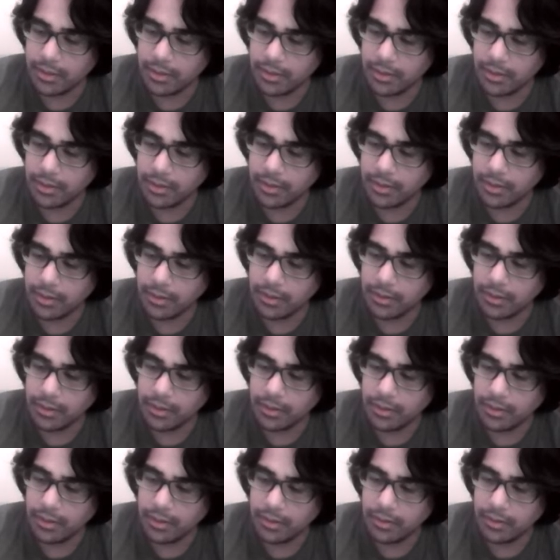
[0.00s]

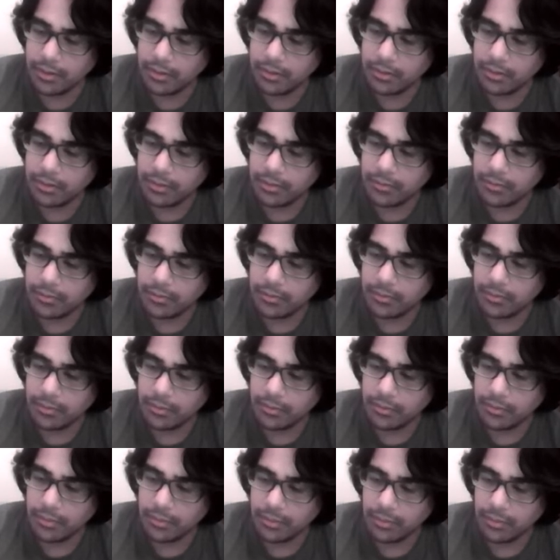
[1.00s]

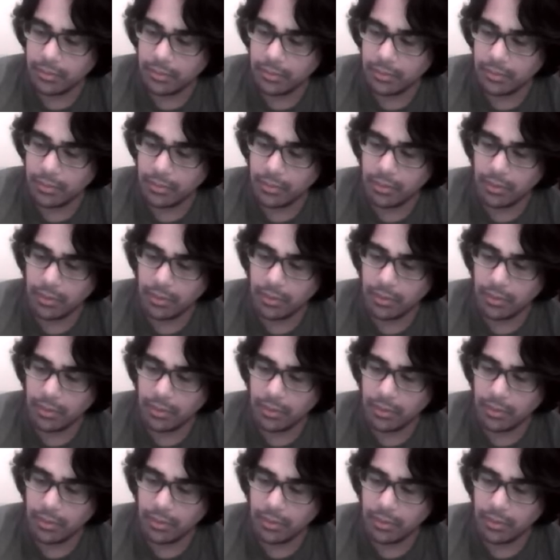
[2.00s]
Nothing is said.